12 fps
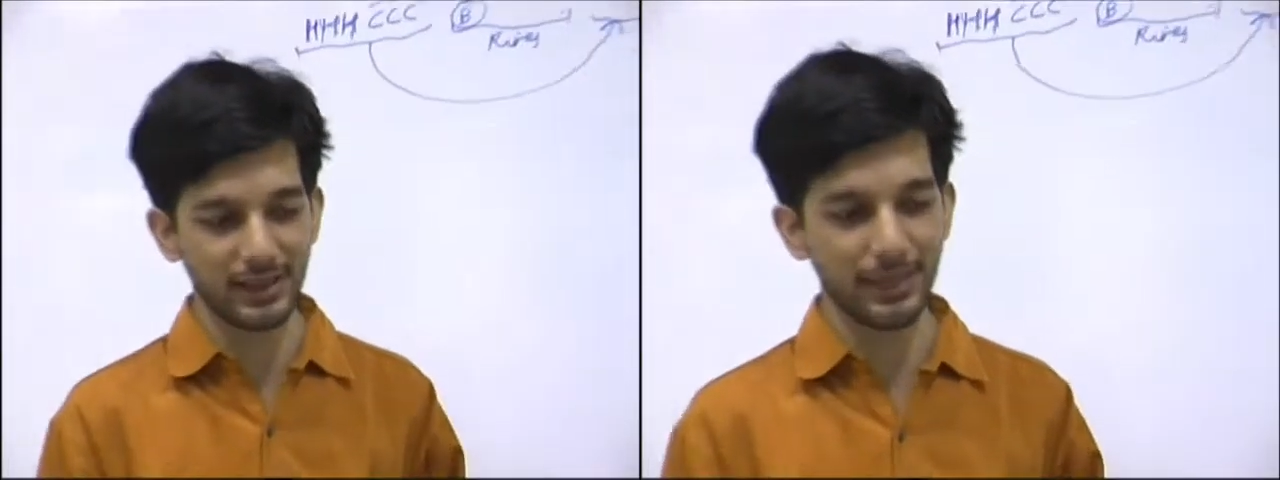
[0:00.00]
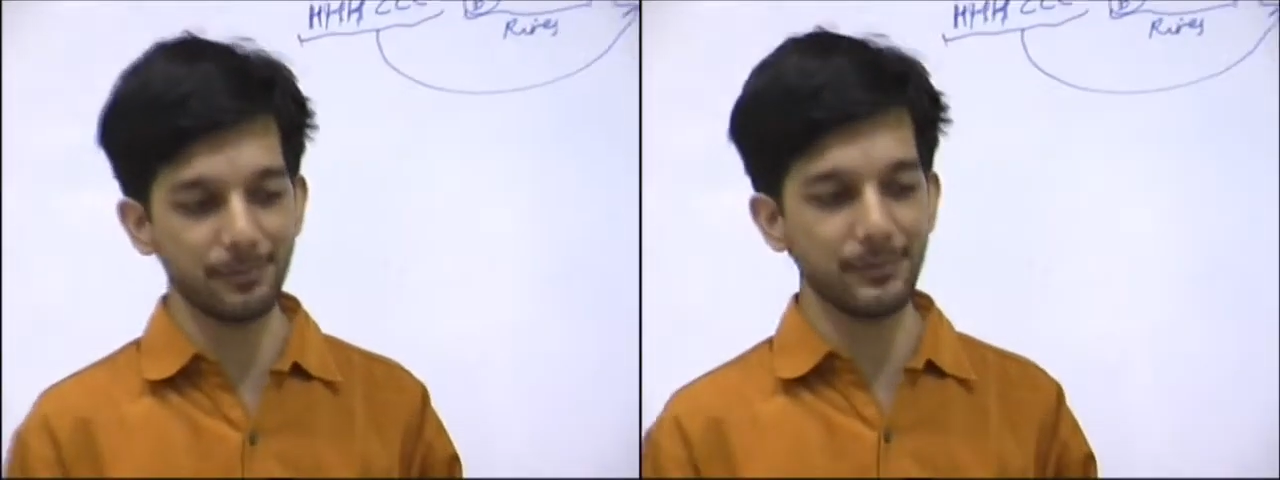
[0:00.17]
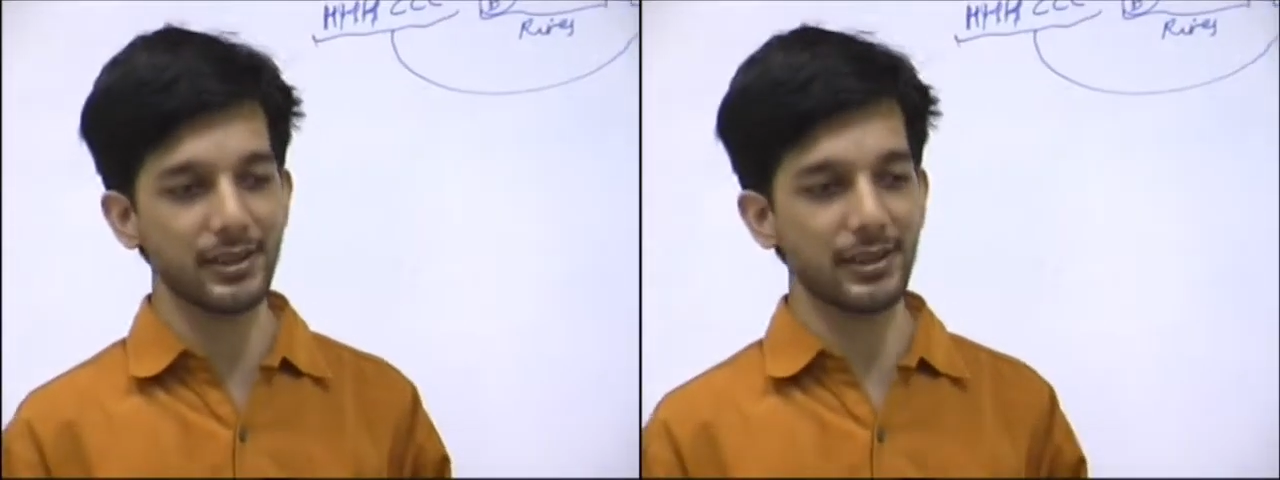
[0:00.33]

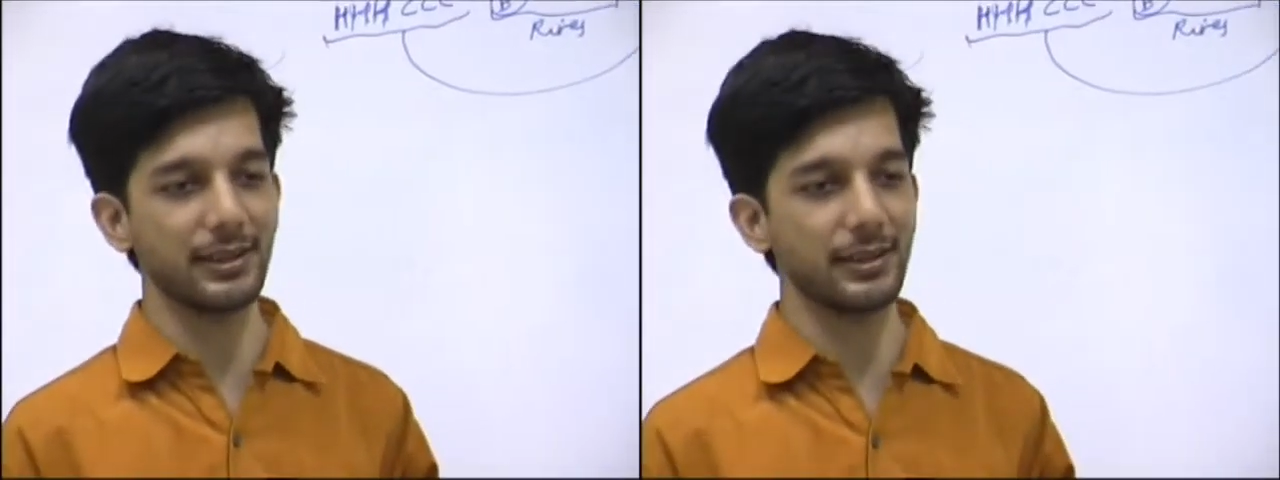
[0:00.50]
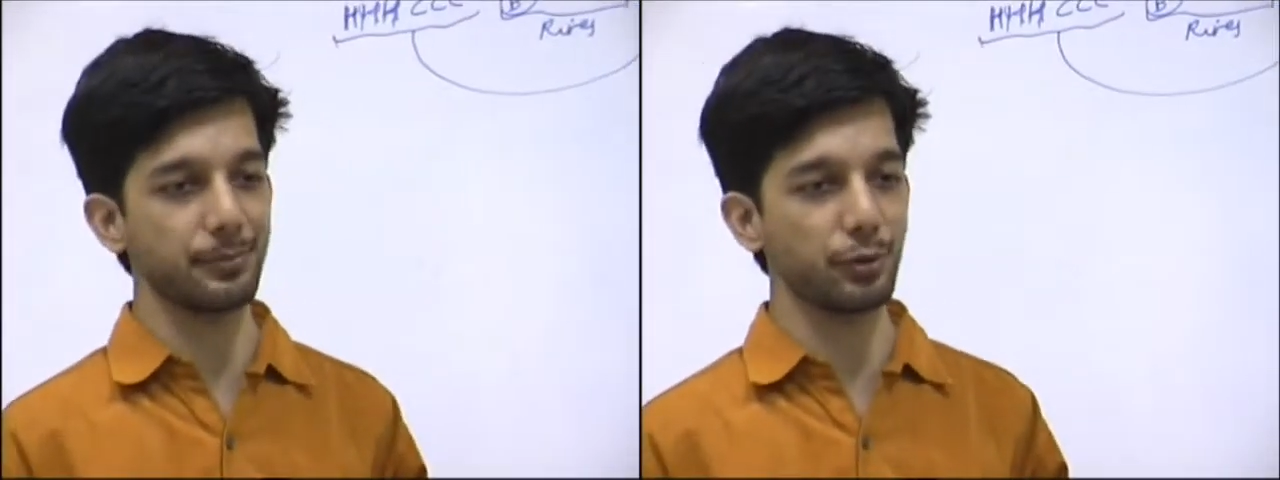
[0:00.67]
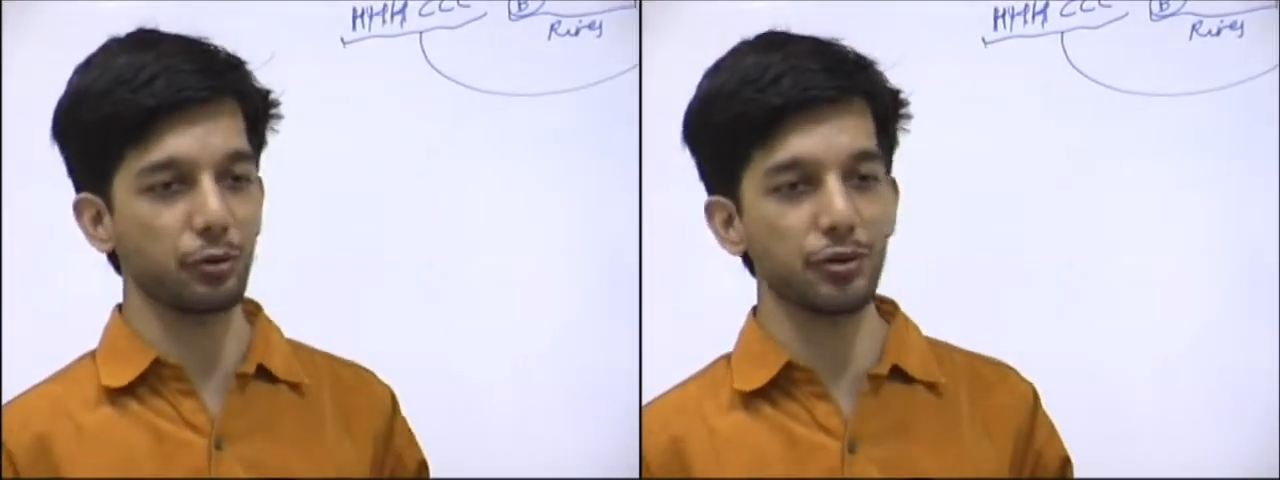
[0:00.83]
same state
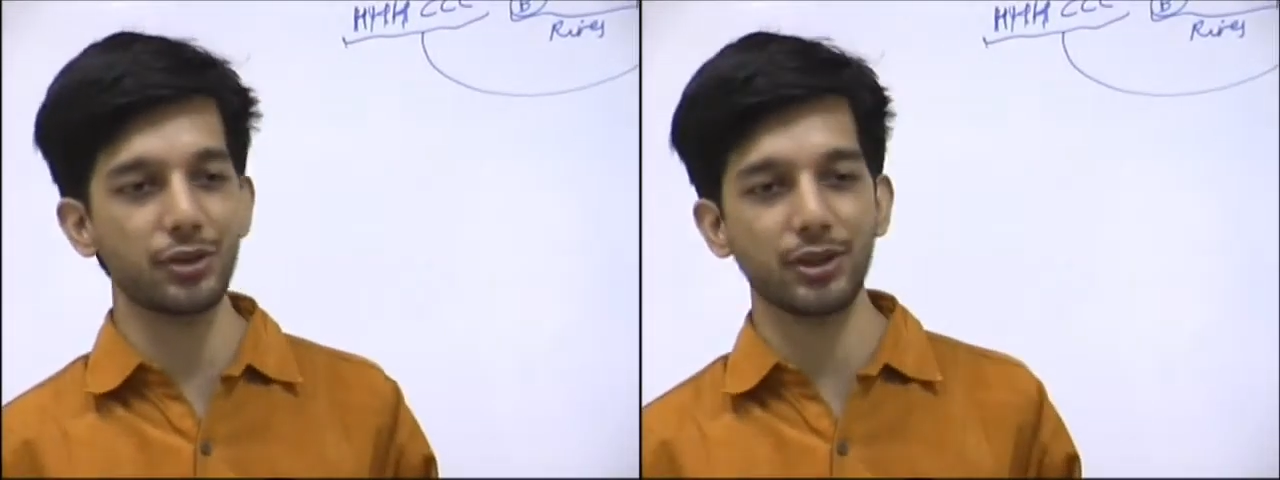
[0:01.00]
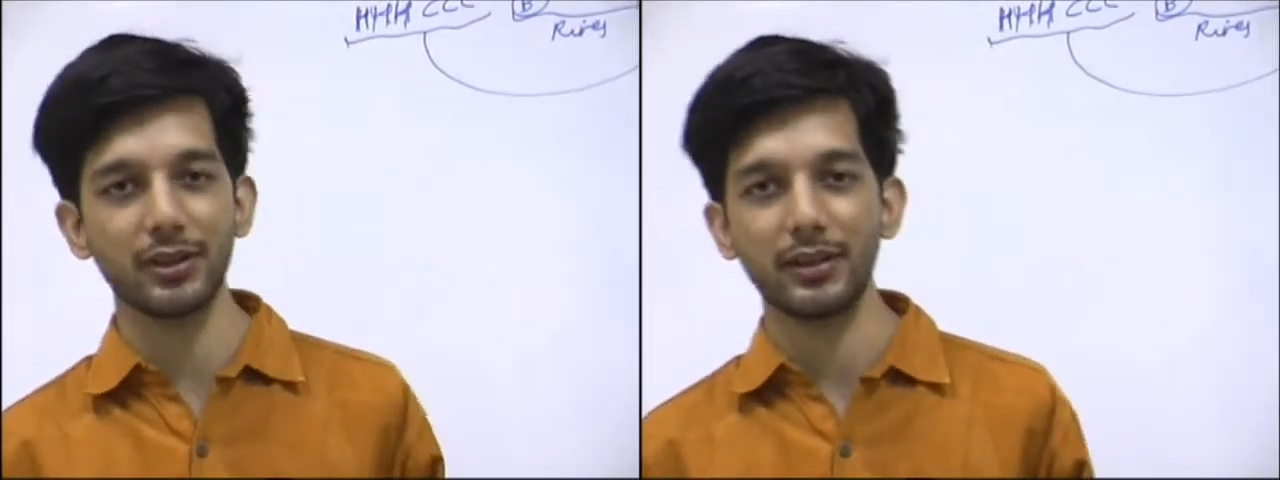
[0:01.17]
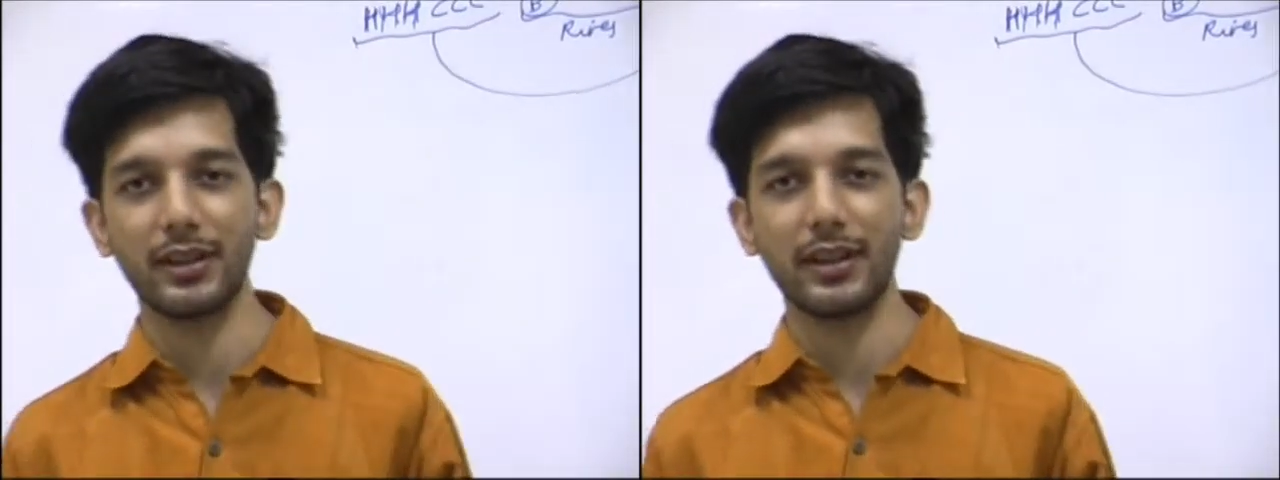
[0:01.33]

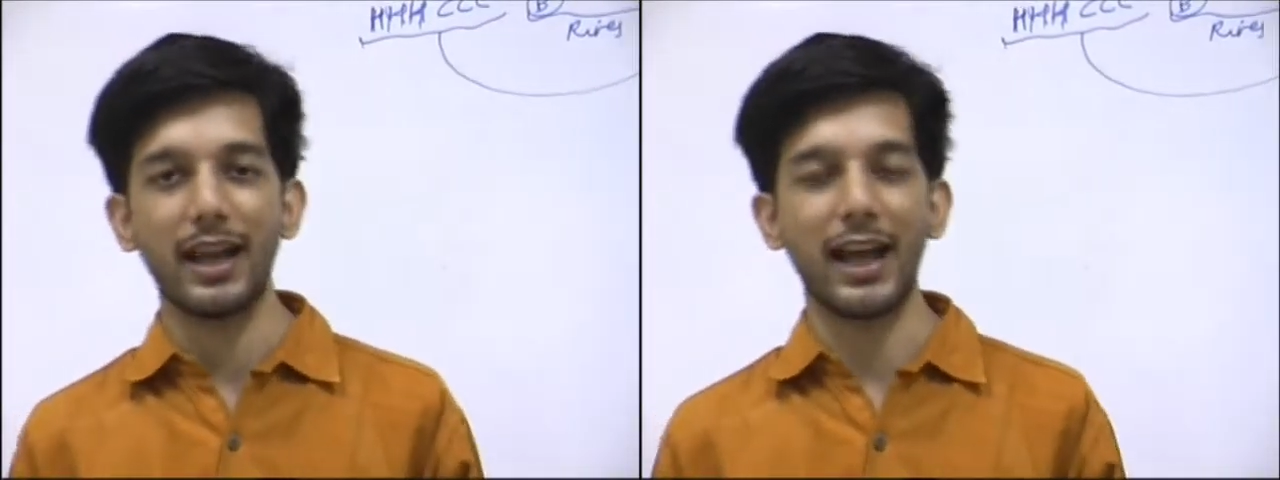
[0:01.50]
approach,